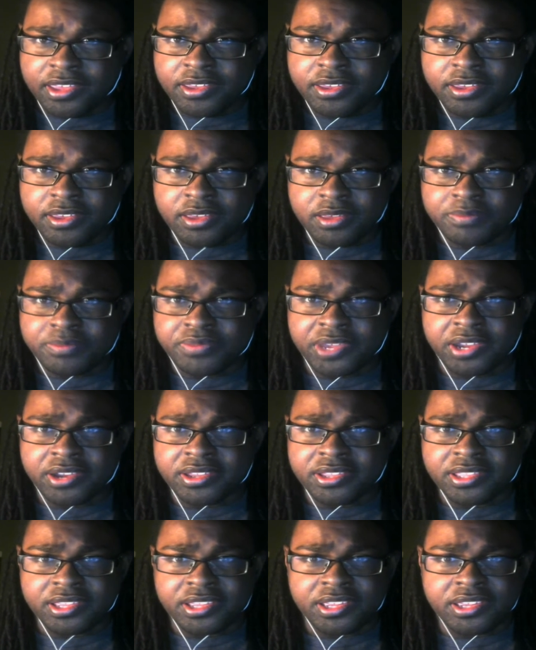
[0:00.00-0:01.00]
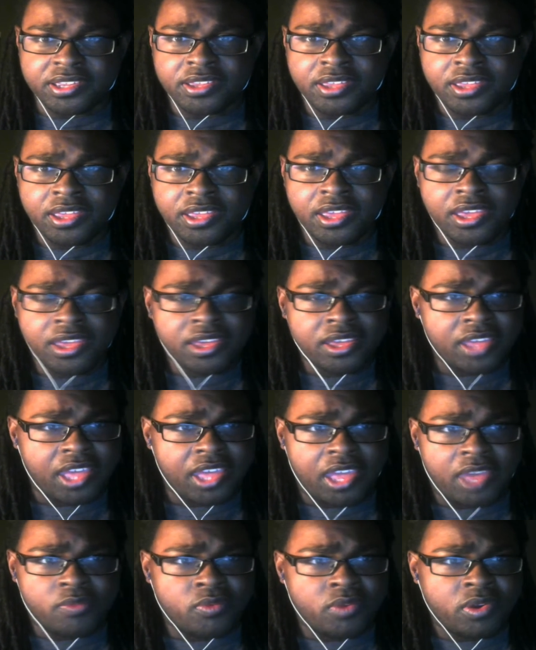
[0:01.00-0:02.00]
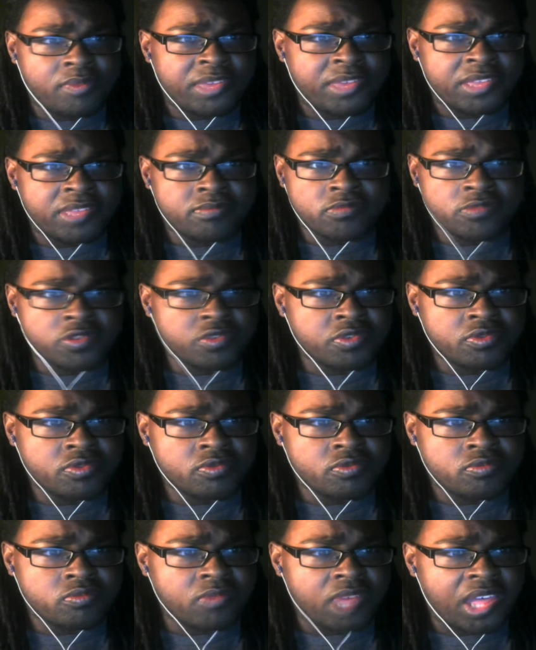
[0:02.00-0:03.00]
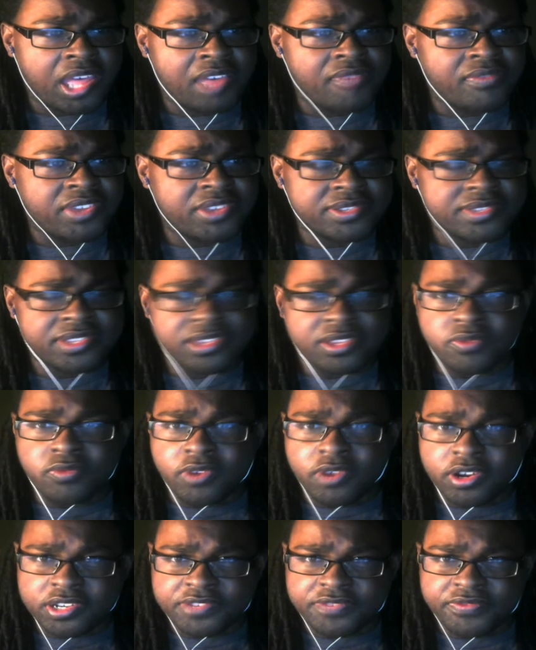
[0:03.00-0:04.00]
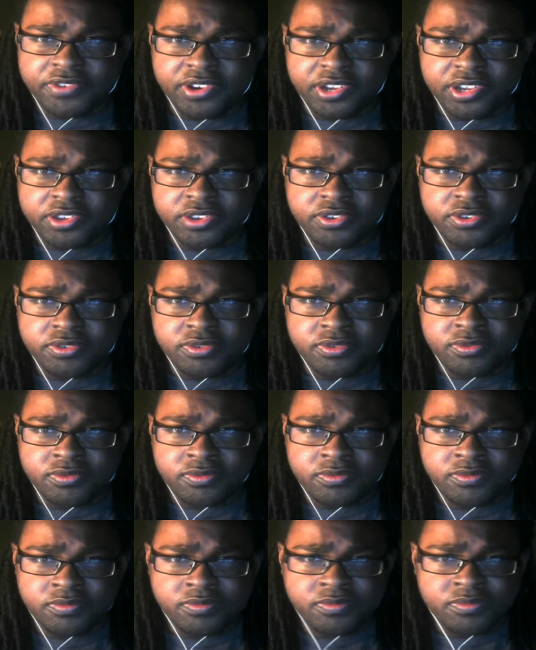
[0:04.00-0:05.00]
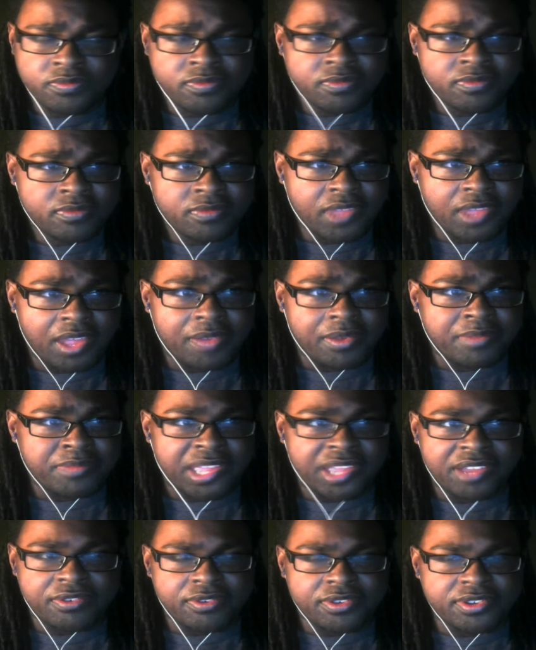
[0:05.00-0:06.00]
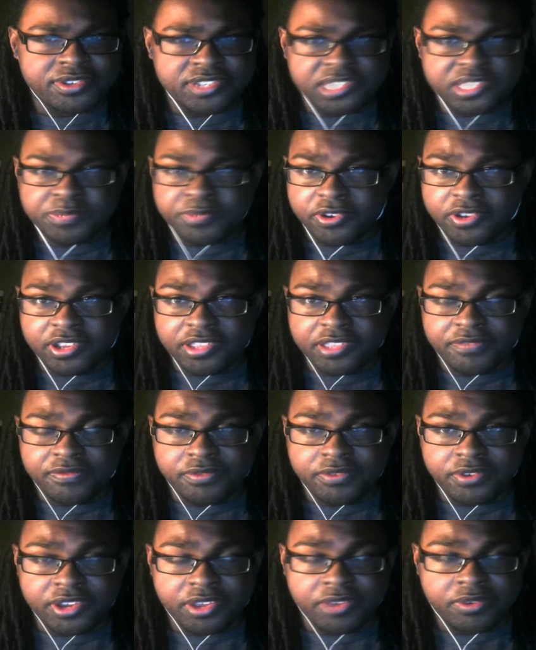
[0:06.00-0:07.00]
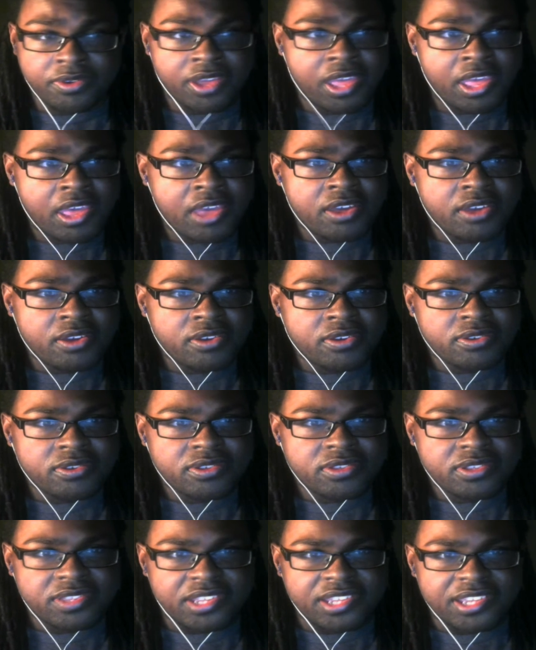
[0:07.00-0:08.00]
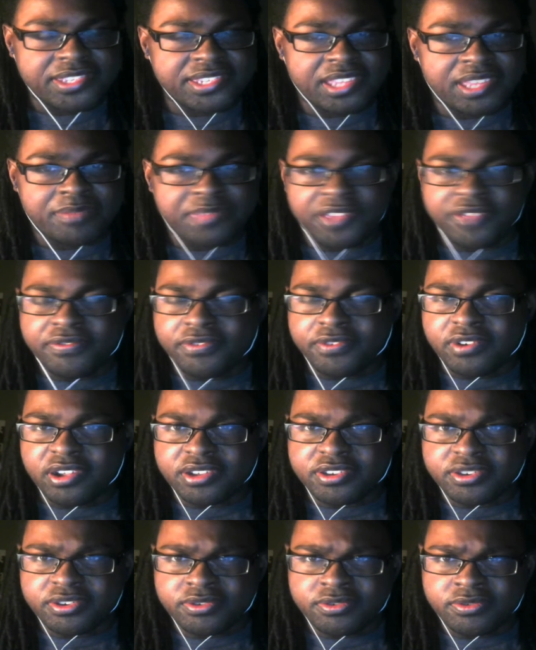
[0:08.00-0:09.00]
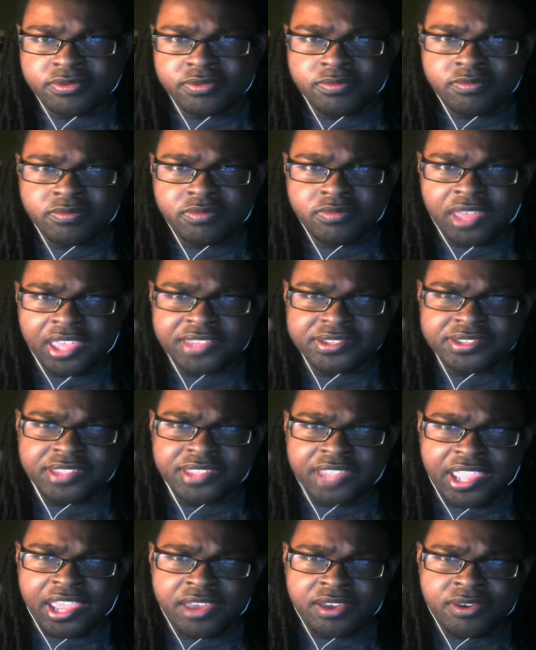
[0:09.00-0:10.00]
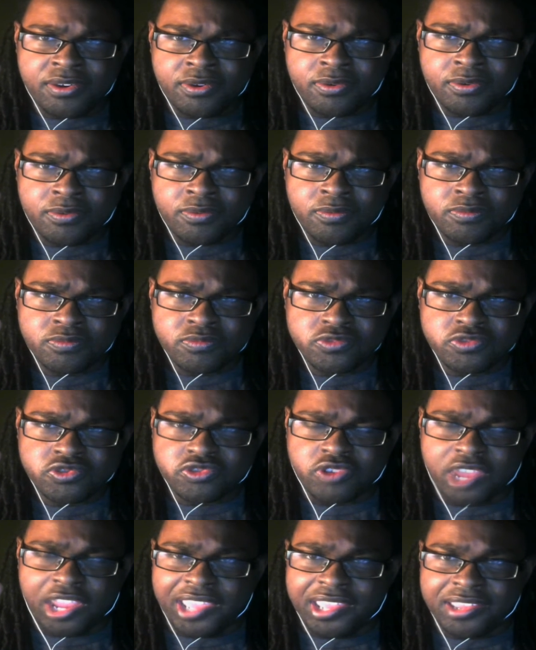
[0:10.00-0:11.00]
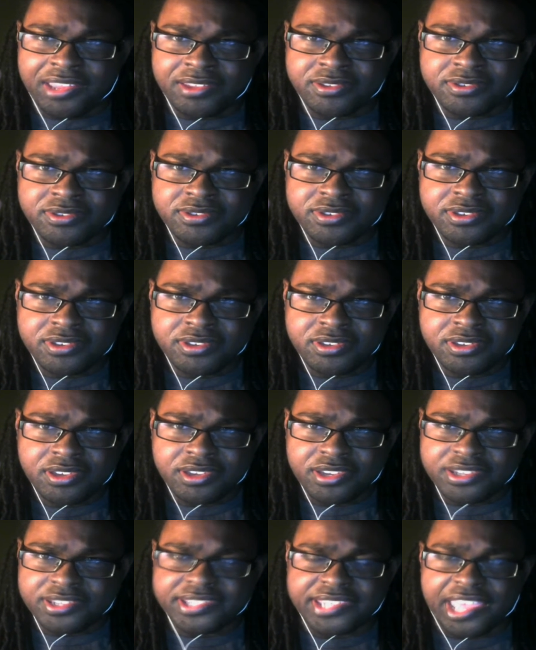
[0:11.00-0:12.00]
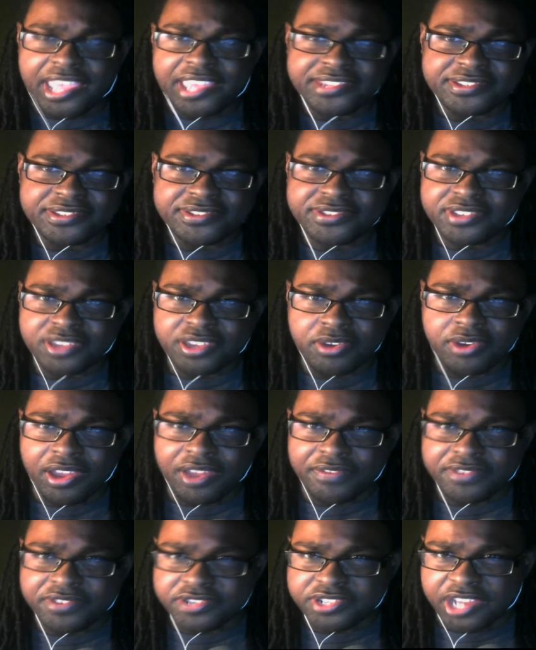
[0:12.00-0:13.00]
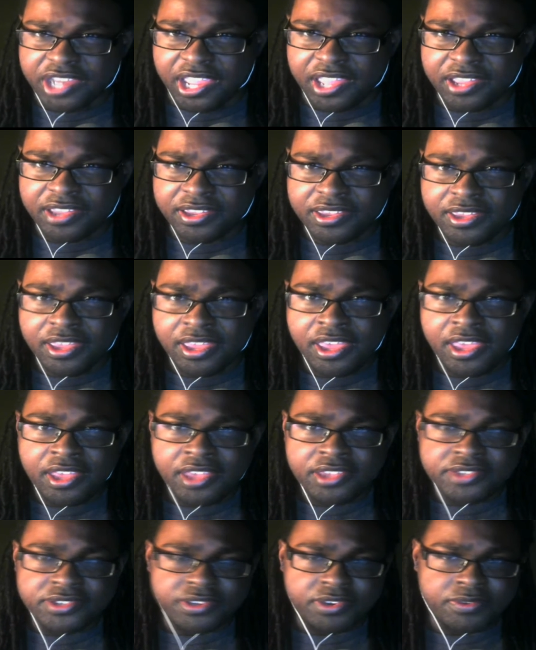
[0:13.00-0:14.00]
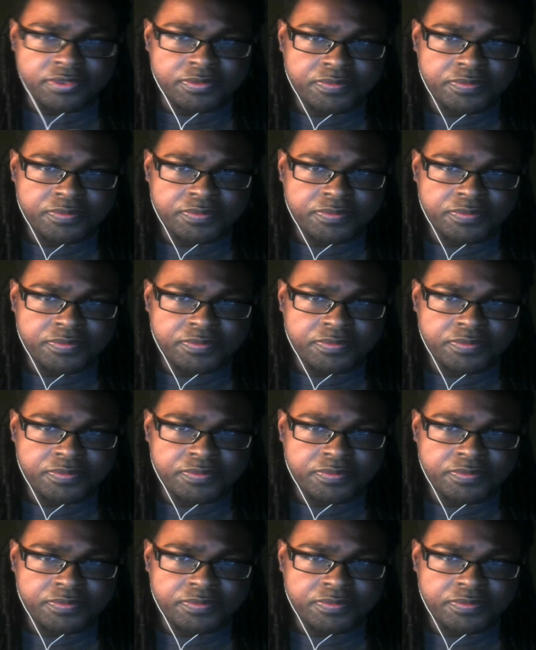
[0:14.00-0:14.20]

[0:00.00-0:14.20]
apparently a woman who obviously works for Aku. I'm not going to spoil it for you. Does something for Aku, has now trained assassins to go after Jack. So